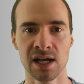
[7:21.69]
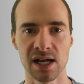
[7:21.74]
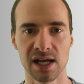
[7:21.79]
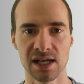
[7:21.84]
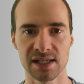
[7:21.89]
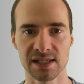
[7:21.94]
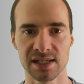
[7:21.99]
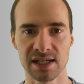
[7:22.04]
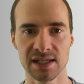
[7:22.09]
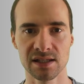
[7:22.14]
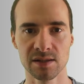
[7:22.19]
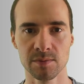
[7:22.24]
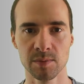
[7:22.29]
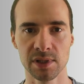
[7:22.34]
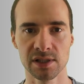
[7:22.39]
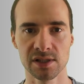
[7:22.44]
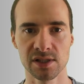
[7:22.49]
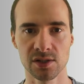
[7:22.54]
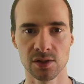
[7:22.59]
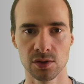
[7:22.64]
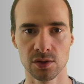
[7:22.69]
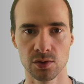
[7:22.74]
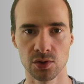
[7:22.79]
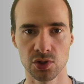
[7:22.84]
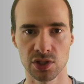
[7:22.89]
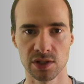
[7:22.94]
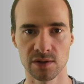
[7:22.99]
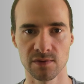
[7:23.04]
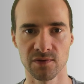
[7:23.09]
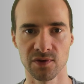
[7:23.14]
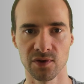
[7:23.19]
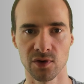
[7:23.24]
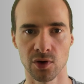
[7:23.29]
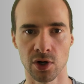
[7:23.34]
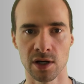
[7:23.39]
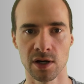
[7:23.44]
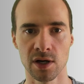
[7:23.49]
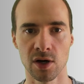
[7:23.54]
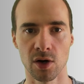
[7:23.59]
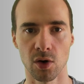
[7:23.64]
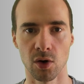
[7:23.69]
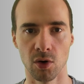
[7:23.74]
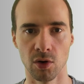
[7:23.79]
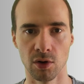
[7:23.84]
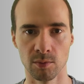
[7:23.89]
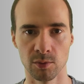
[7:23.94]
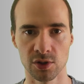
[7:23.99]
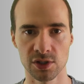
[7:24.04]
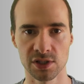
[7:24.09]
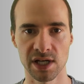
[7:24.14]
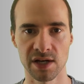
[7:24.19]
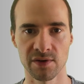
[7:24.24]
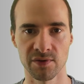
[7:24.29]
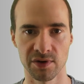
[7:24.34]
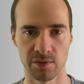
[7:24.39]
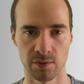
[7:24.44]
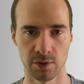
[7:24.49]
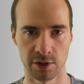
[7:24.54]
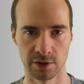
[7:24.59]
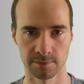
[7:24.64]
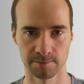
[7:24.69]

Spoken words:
a sensible solution for almost everyone.